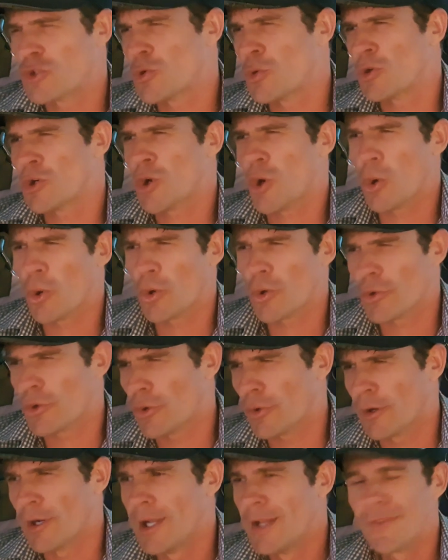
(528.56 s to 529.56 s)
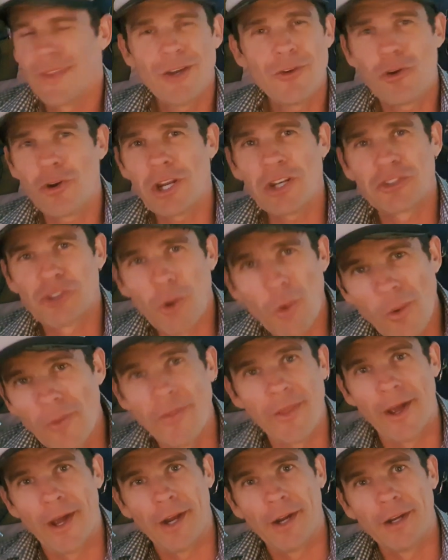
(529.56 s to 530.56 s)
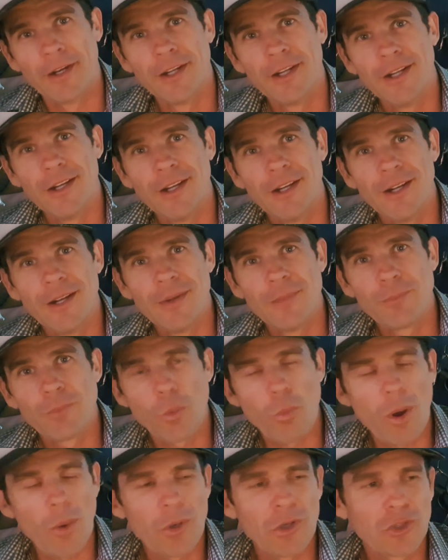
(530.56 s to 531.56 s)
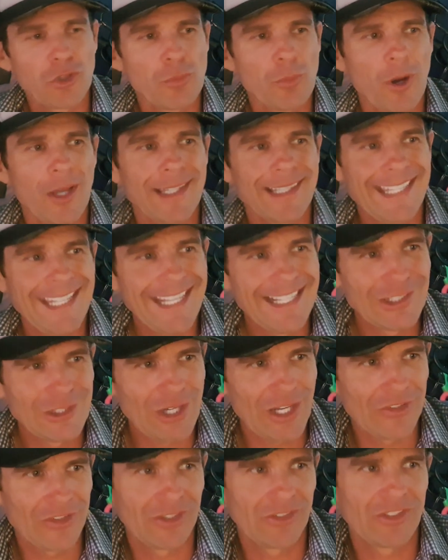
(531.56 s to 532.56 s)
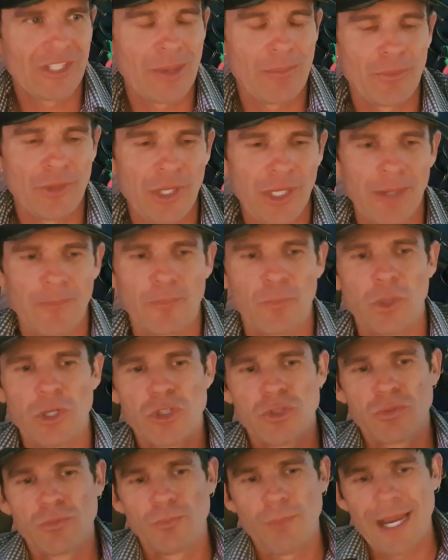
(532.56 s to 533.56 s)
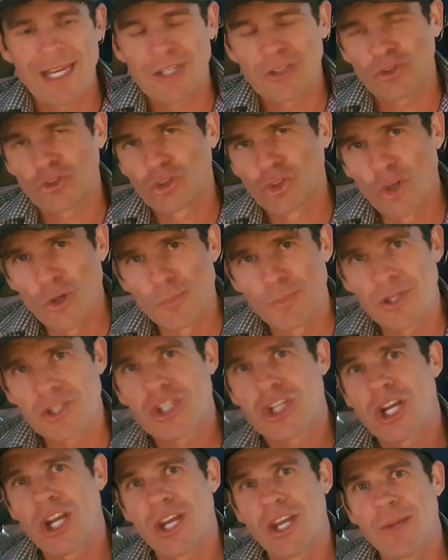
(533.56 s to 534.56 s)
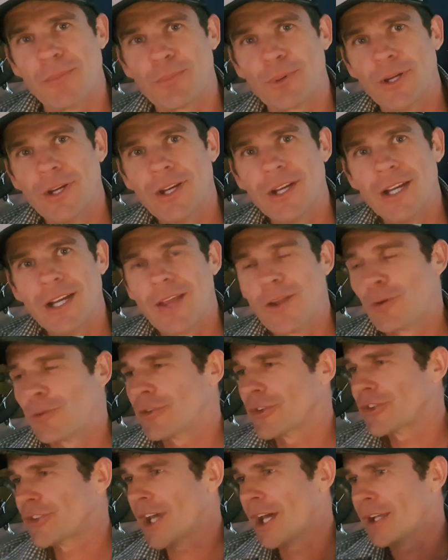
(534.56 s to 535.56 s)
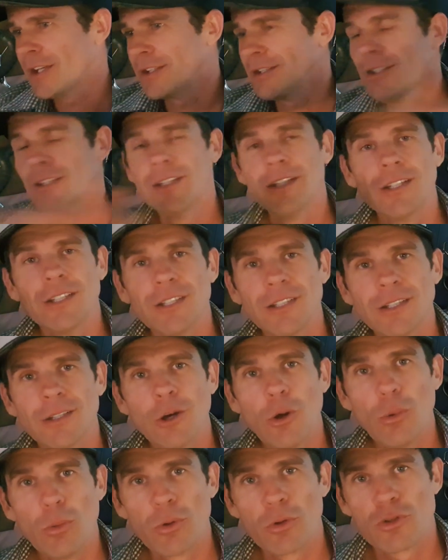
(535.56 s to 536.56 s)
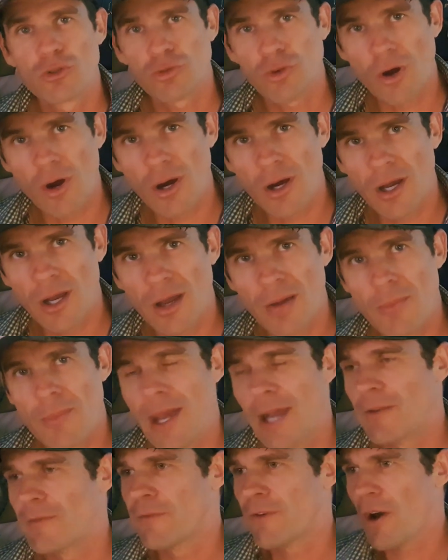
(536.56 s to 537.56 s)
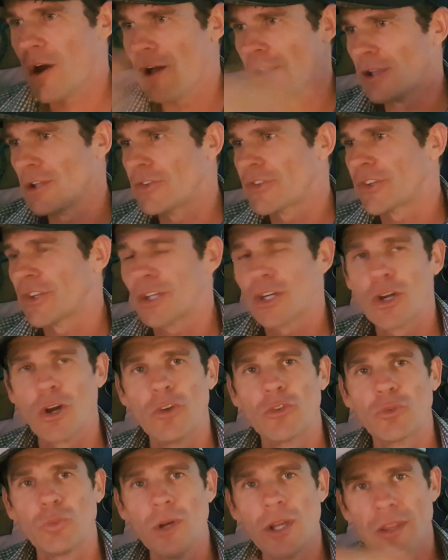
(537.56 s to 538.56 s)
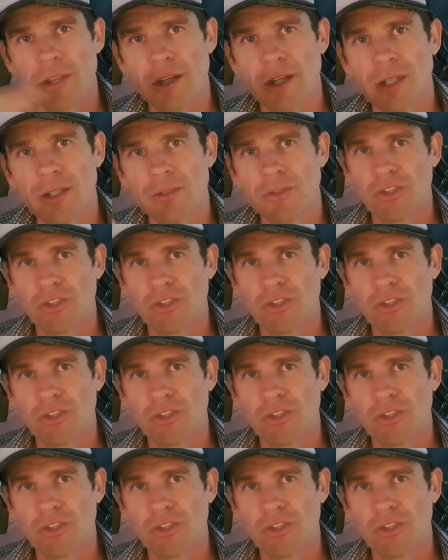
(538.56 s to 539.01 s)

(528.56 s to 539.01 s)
doing cocaine. They're already doing that. But what we do by legalizing something, we make it super cheap, and all of a sudden, all the crime and violence that goes with it